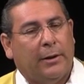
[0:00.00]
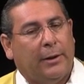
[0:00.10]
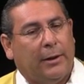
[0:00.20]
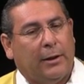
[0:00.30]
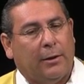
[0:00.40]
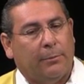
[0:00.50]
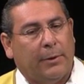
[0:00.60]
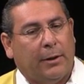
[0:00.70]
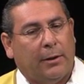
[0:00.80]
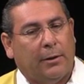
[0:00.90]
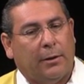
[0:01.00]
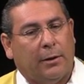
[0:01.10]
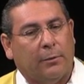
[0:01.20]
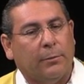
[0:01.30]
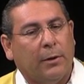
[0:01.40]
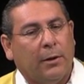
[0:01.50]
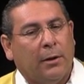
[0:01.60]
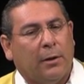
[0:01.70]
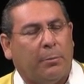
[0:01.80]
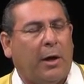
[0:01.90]
um, and um,
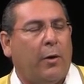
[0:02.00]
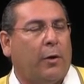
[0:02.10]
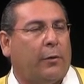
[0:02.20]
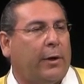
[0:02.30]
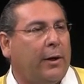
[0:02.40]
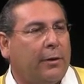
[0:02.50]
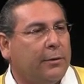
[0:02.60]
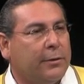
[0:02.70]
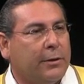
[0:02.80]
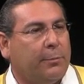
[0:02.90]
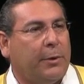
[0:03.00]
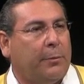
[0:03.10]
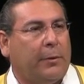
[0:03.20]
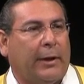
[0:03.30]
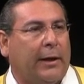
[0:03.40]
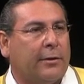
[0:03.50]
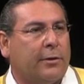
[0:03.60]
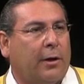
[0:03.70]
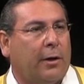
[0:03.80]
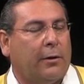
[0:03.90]
the powwow grounds that people
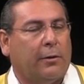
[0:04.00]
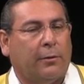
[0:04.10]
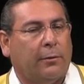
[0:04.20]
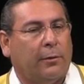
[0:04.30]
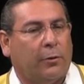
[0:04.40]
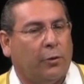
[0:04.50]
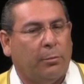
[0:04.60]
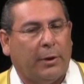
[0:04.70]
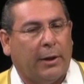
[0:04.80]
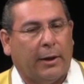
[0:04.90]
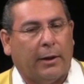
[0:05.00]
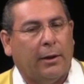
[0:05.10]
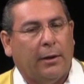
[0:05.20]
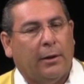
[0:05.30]
dance on are, are groomed by